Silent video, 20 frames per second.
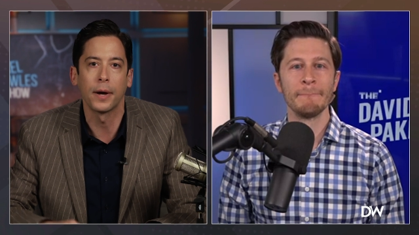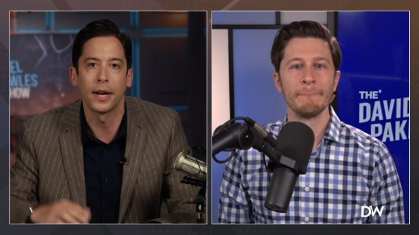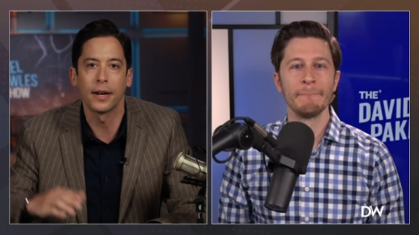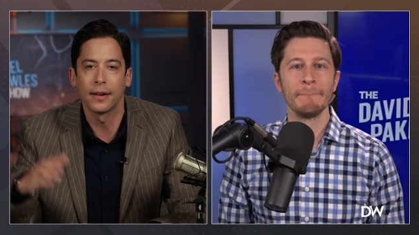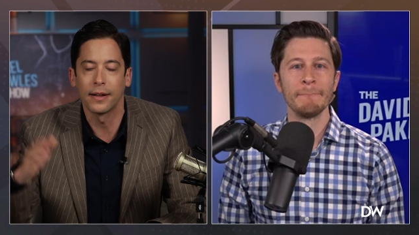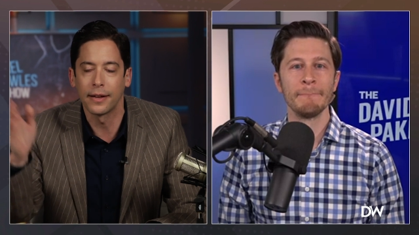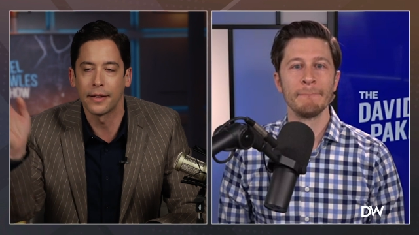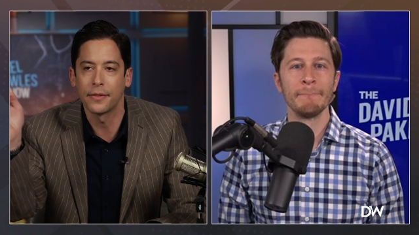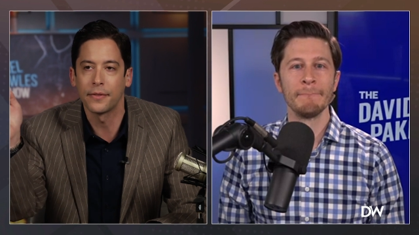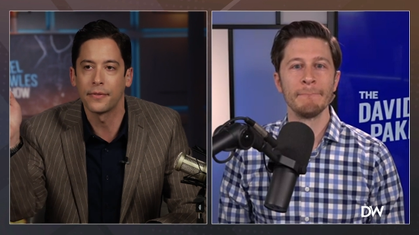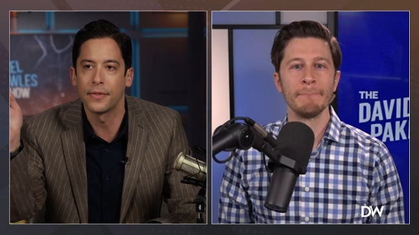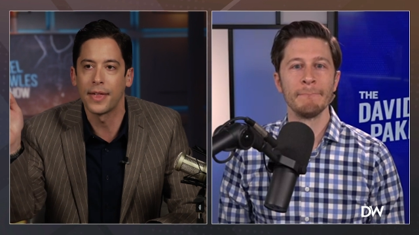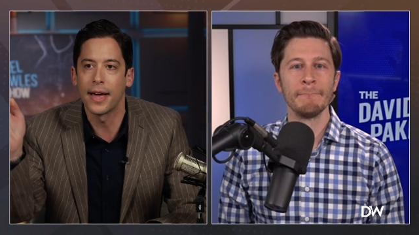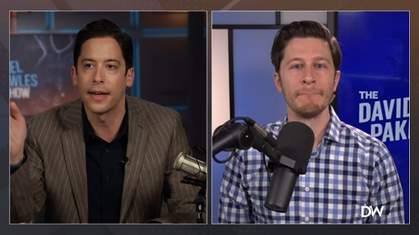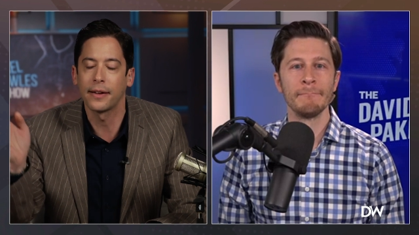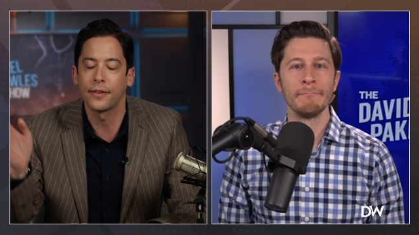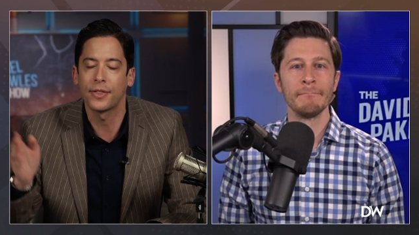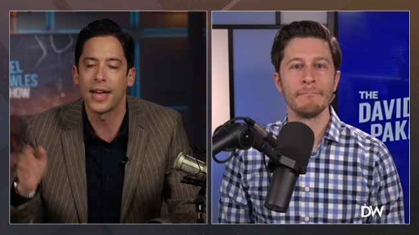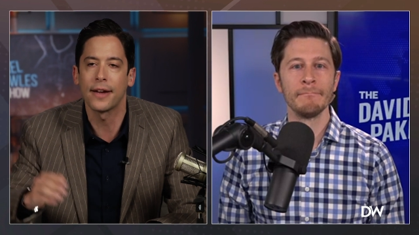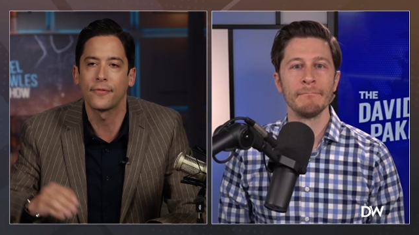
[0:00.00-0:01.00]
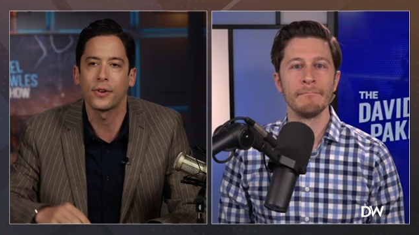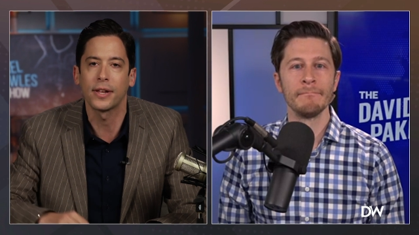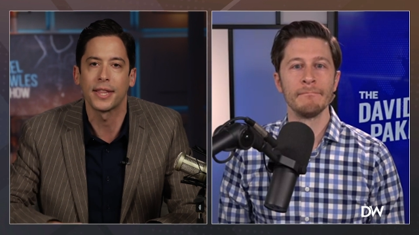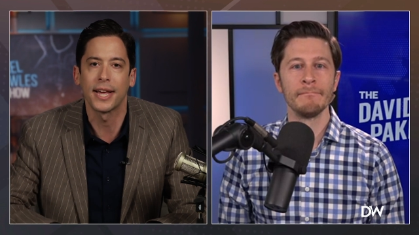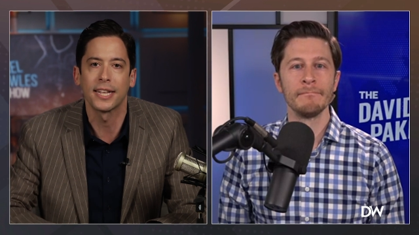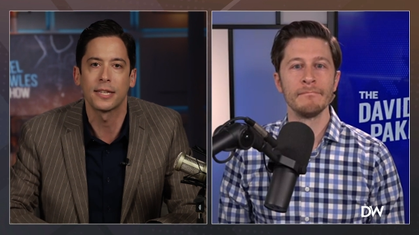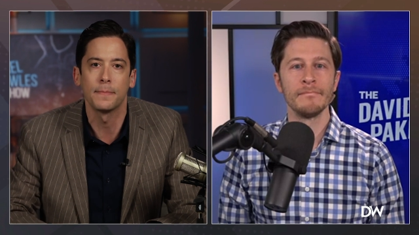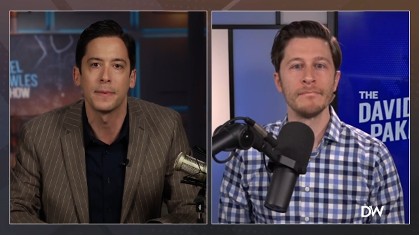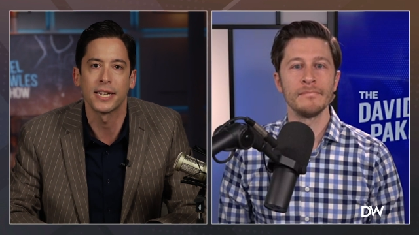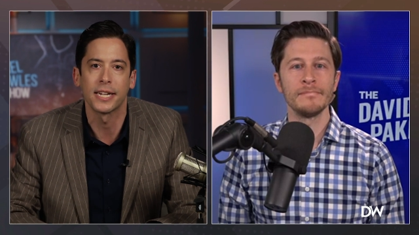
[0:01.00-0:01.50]
Speaker 1: but uh, th- thankfully
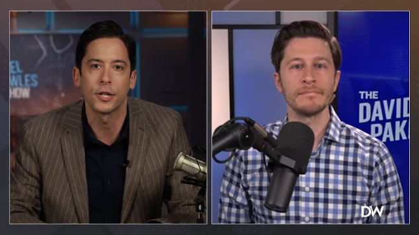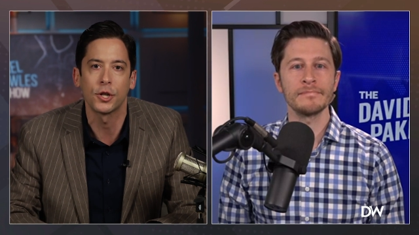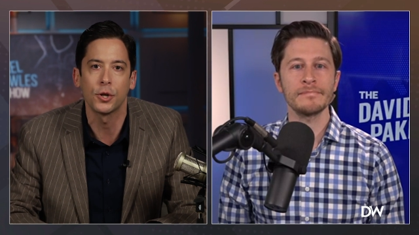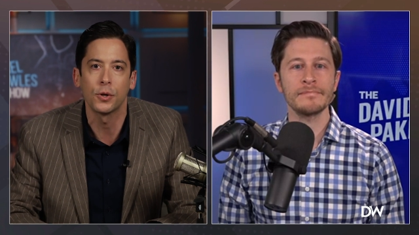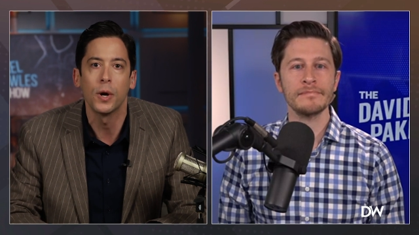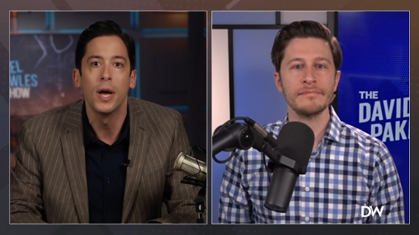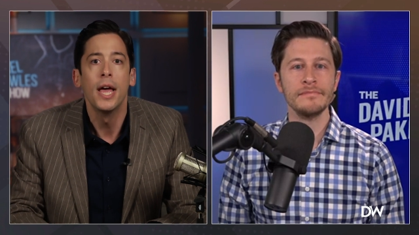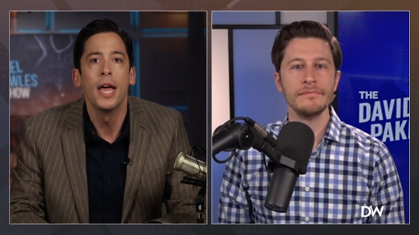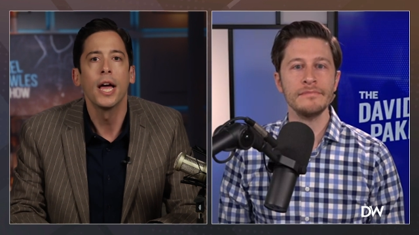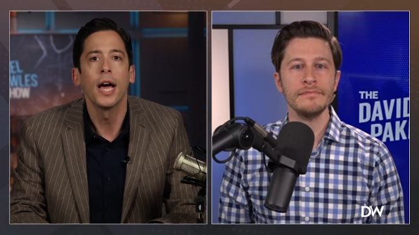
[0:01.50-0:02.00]
that's missing too.